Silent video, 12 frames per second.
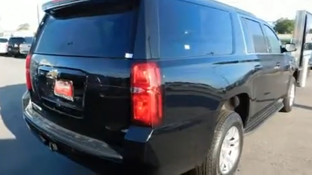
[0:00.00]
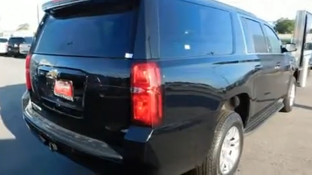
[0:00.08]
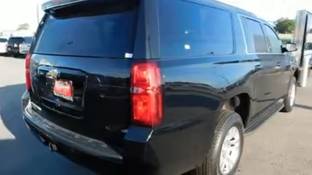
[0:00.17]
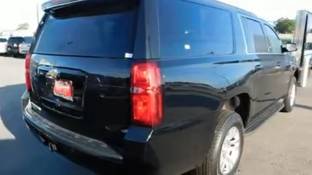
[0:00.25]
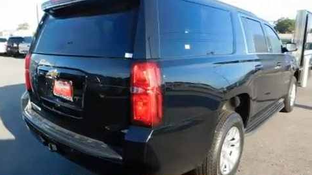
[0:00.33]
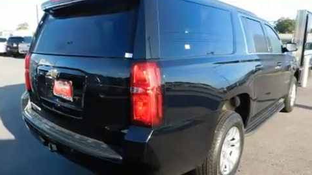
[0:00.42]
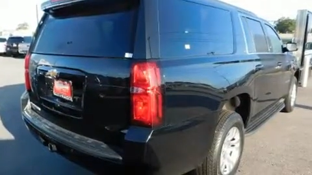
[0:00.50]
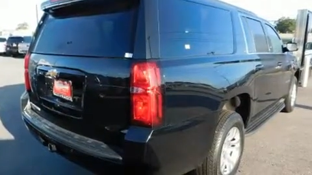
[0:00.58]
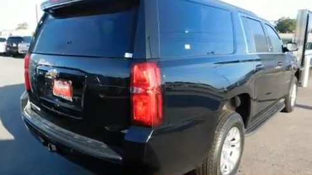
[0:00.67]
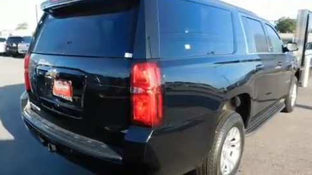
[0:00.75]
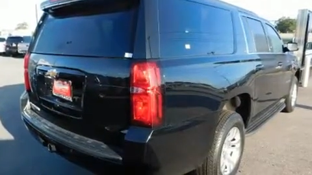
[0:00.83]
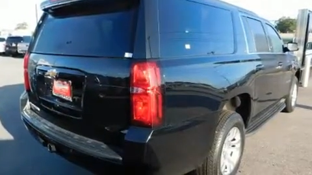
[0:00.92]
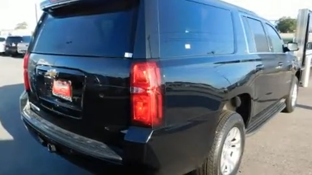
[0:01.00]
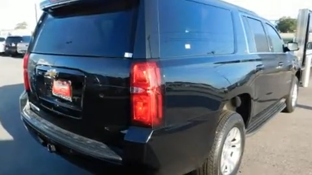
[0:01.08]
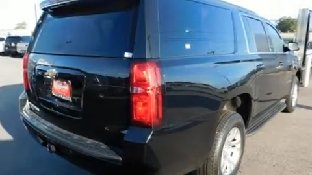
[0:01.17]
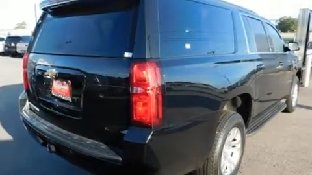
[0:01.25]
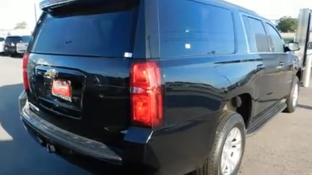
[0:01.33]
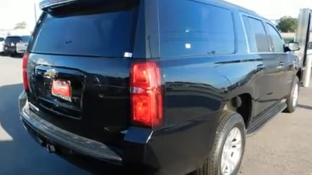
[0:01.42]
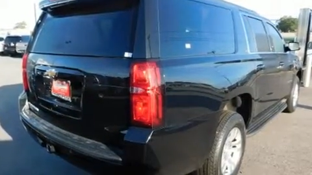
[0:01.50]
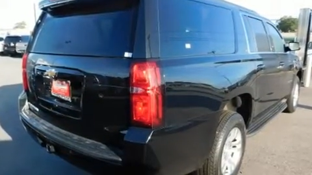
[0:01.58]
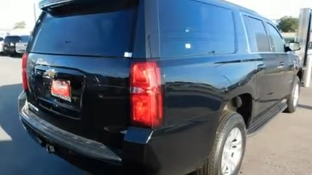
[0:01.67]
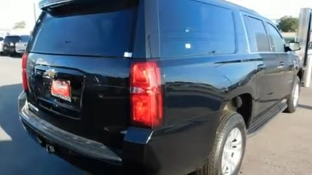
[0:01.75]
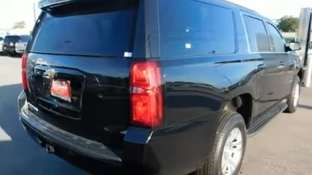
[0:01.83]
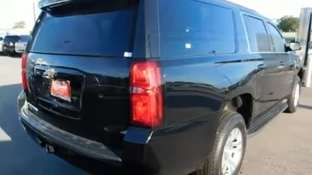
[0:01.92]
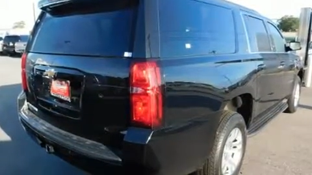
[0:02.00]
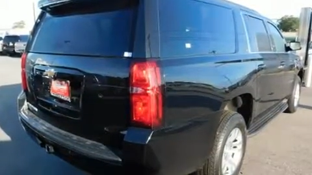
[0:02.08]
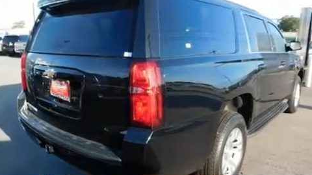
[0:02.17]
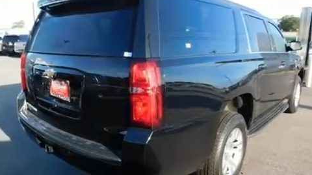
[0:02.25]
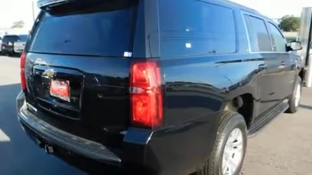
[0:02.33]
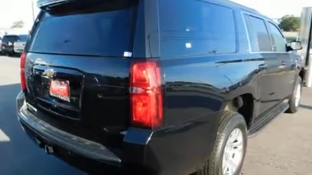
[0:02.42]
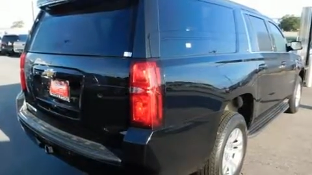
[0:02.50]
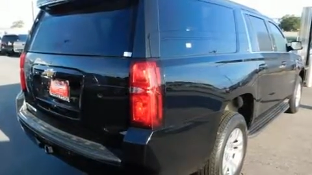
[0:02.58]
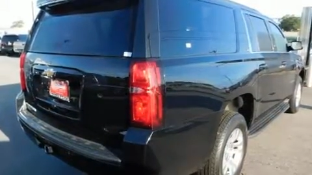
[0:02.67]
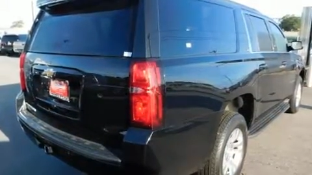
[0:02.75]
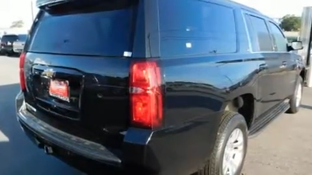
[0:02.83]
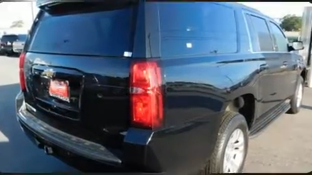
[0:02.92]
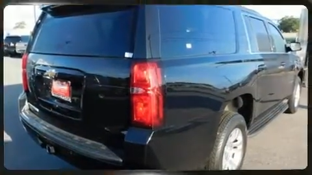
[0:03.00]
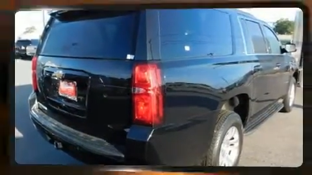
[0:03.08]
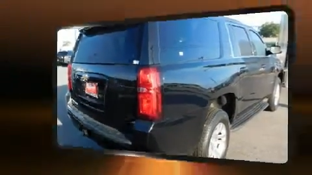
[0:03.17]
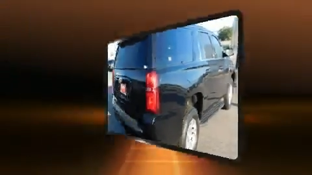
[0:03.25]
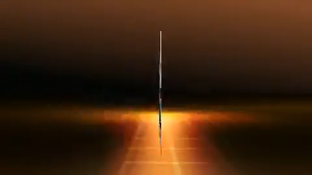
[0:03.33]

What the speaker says: [unreadable: no face in view]